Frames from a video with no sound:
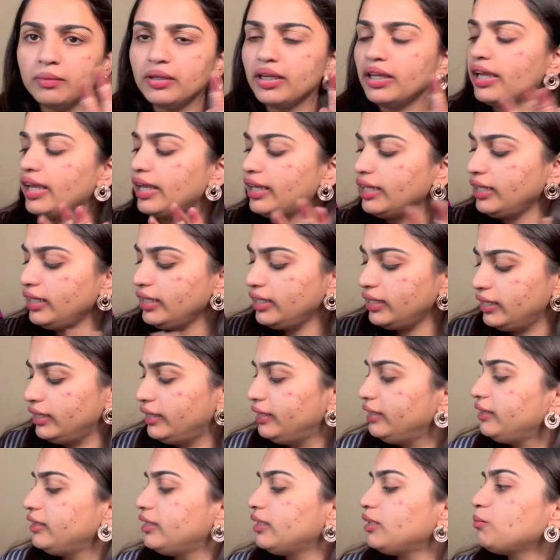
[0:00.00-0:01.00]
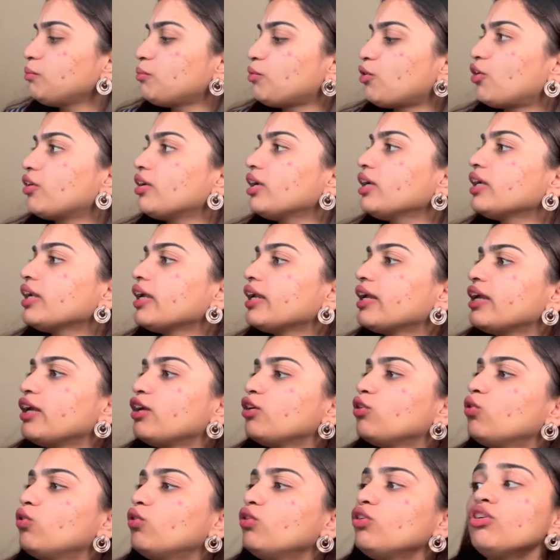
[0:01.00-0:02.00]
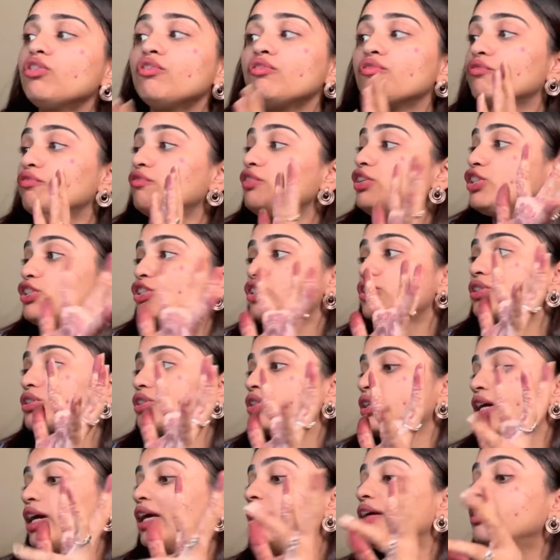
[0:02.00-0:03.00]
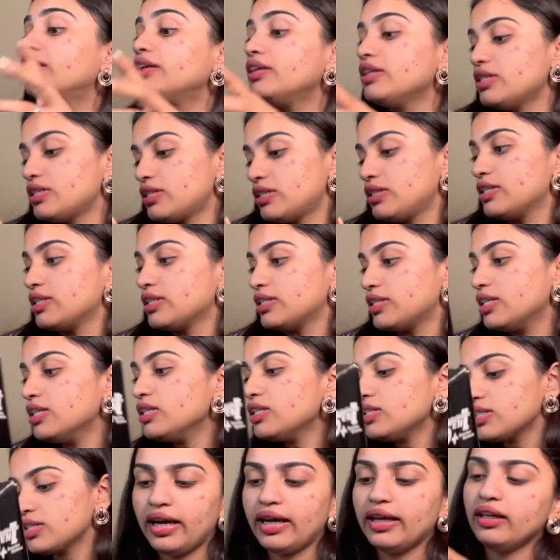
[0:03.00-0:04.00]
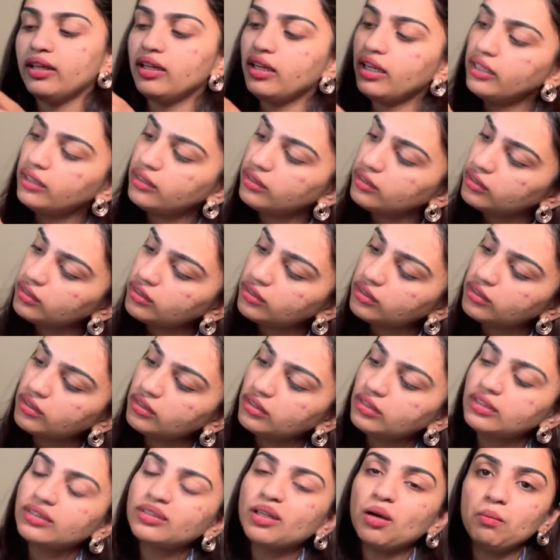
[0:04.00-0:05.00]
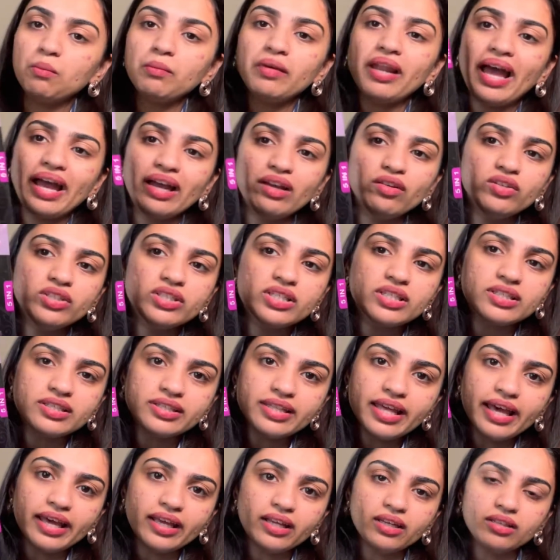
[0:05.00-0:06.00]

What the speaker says: any Indian product, and I don't know which countries this is, and some language is there,